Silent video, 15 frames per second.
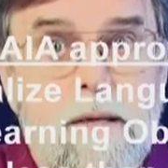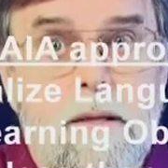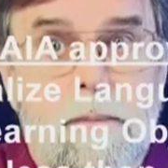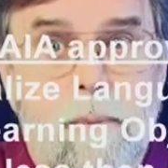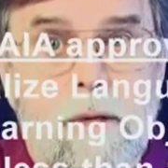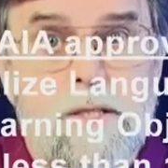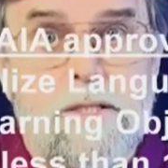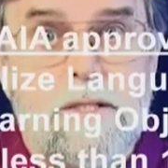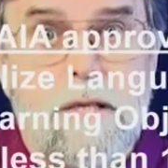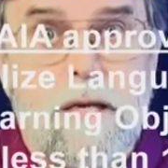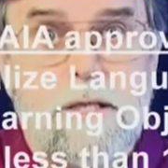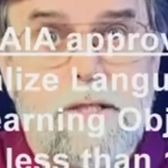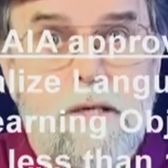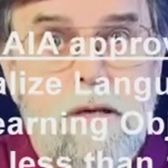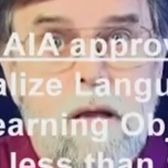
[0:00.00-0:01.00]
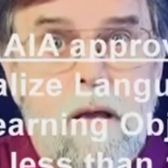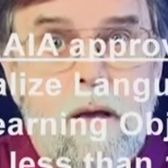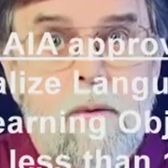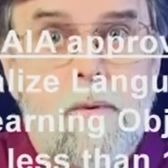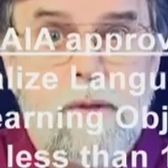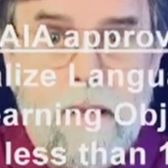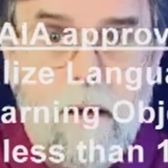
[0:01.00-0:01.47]
of the presentation
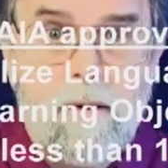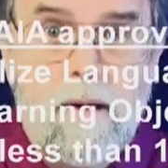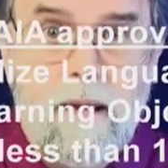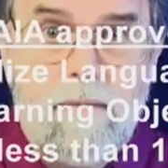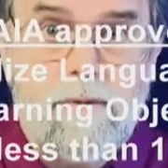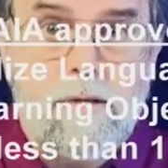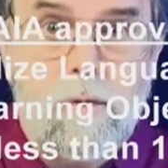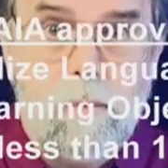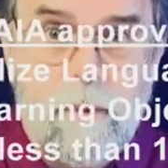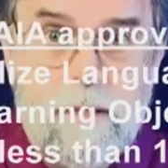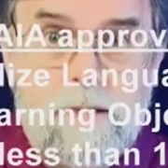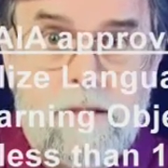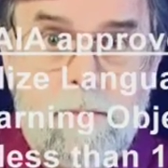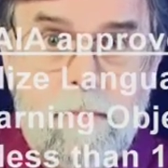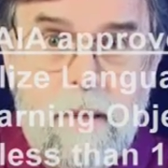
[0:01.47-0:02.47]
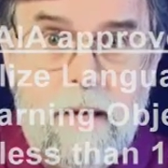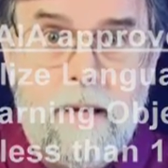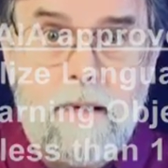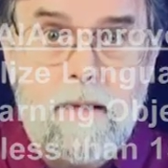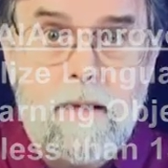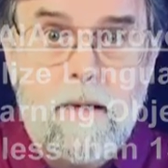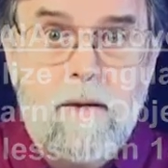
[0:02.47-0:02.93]
without having to resubmit
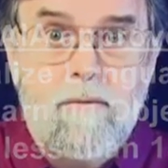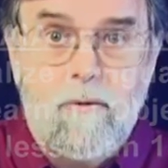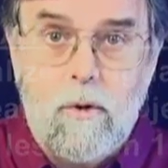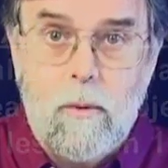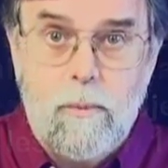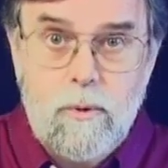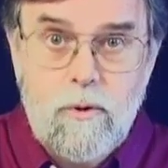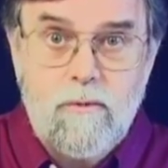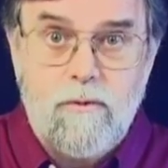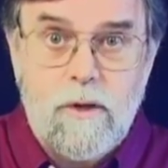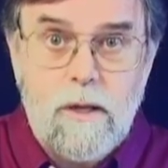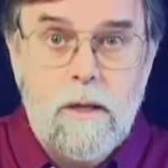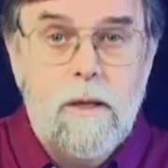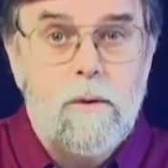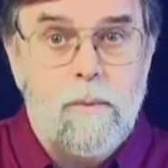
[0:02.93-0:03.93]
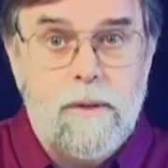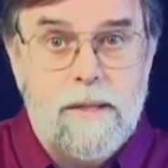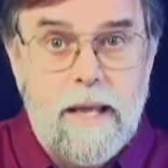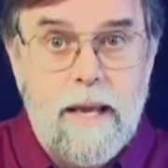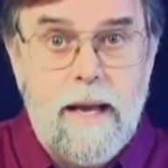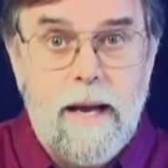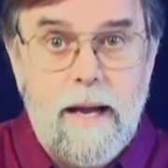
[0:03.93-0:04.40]
it for approval with
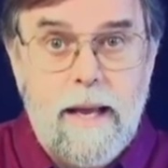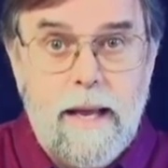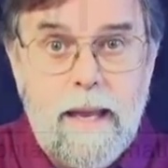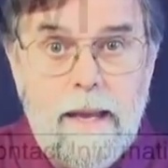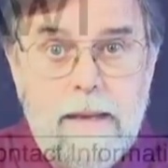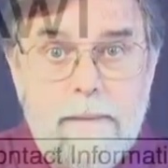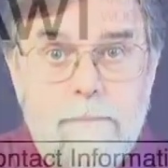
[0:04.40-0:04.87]
AIA.